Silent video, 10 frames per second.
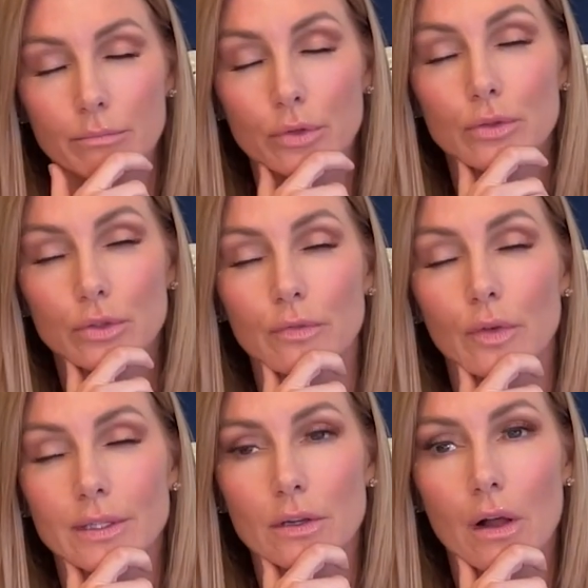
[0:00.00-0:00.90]
producer
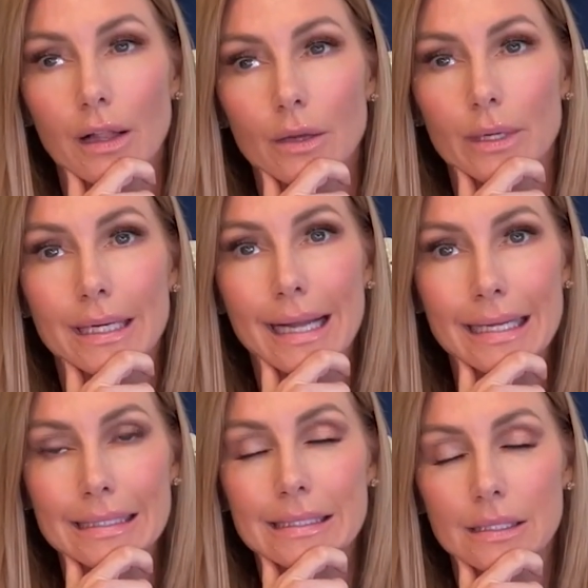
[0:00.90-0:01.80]
friends in Hollywood, and
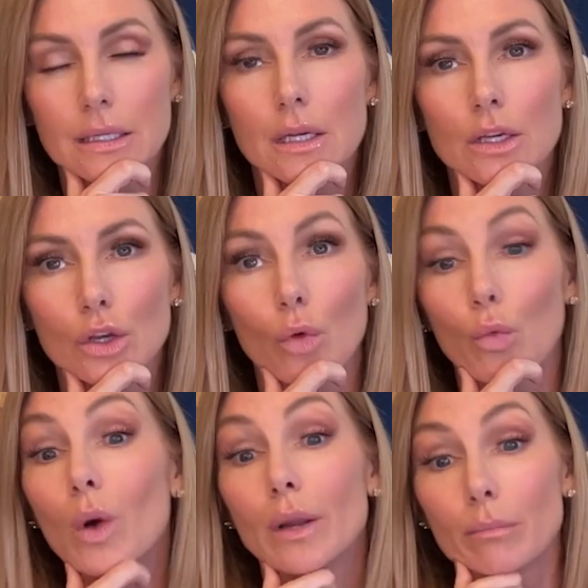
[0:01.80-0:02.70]
asked,
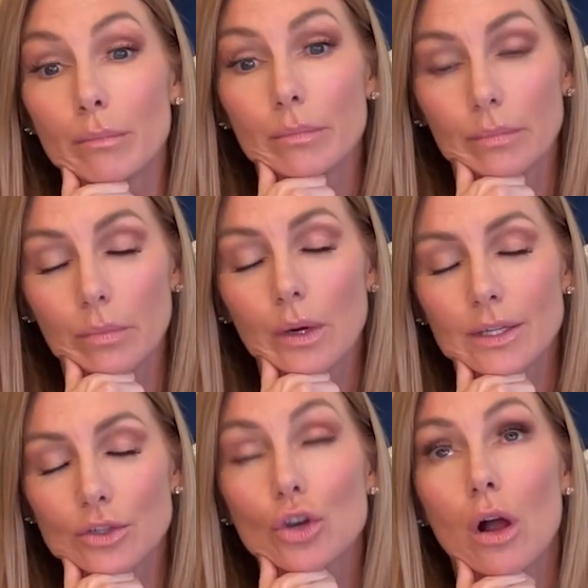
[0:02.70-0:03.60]

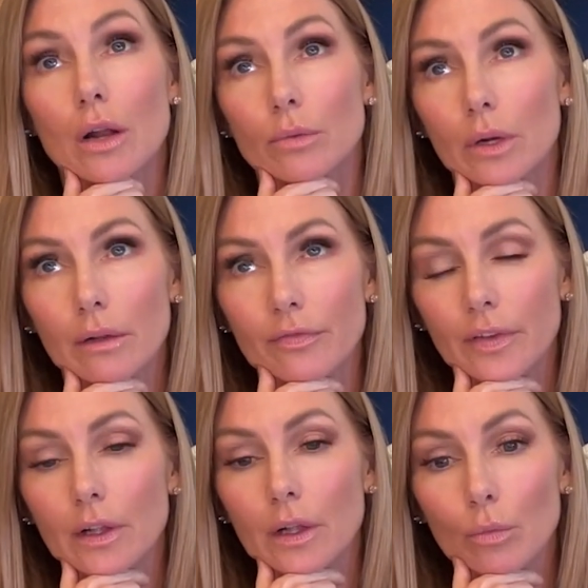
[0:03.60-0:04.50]
what genre of
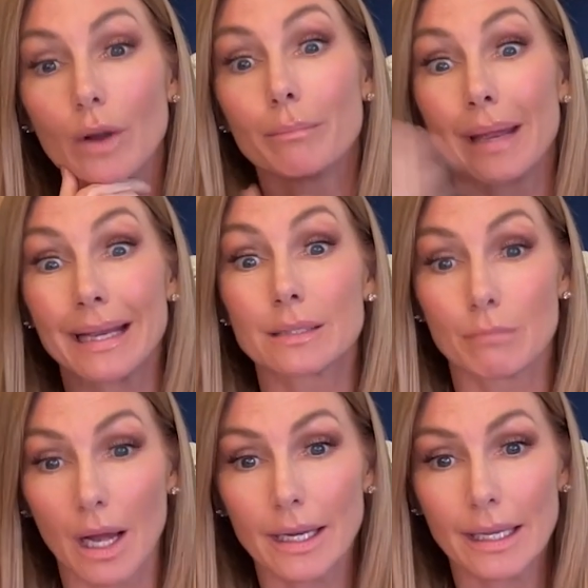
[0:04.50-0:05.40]
film, what makes
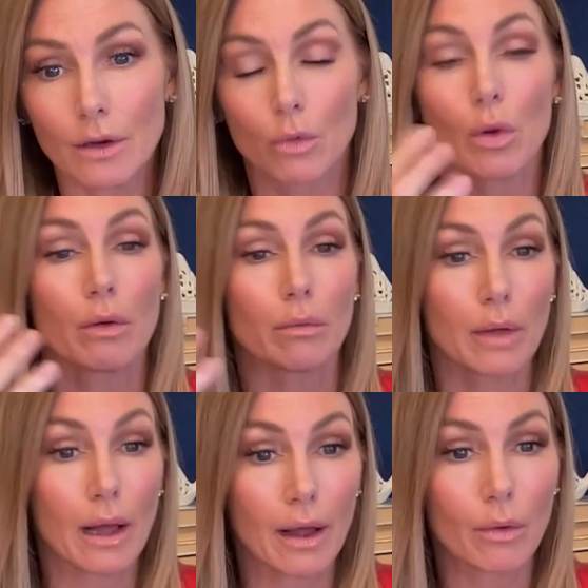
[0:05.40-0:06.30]
money, or
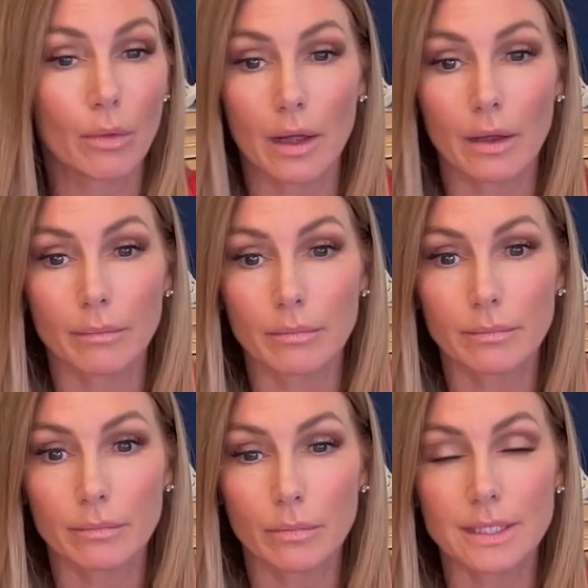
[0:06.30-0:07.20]

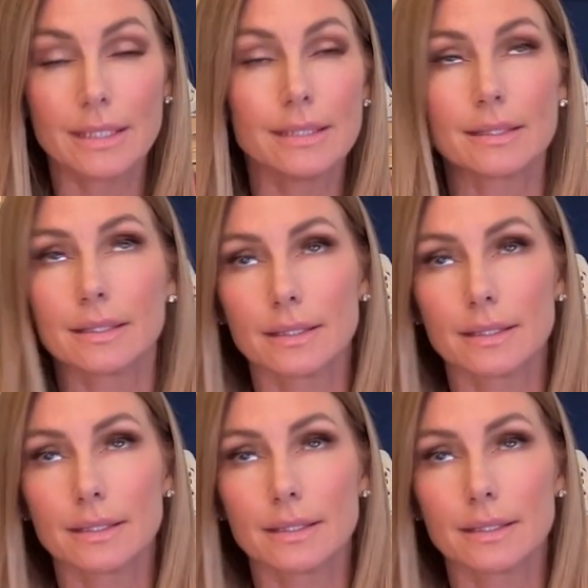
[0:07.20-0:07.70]
what's easiest to